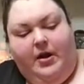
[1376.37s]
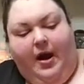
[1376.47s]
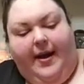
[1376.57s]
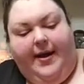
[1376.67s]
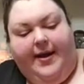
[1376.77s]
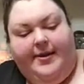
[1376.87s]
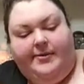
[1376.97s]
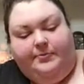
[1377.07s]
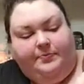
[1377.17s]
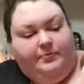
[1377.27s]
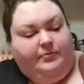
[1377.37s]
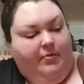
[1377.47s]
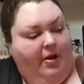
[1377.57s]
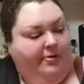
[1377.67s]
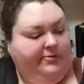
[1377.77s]

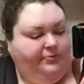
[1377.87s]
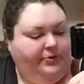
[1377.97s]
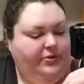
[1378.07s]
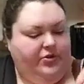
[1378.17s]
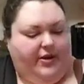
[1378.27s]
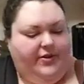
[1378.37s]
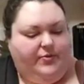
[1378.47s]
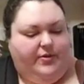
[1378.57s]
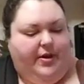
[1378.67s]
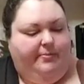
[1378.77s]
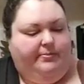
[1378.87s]
gonna try this with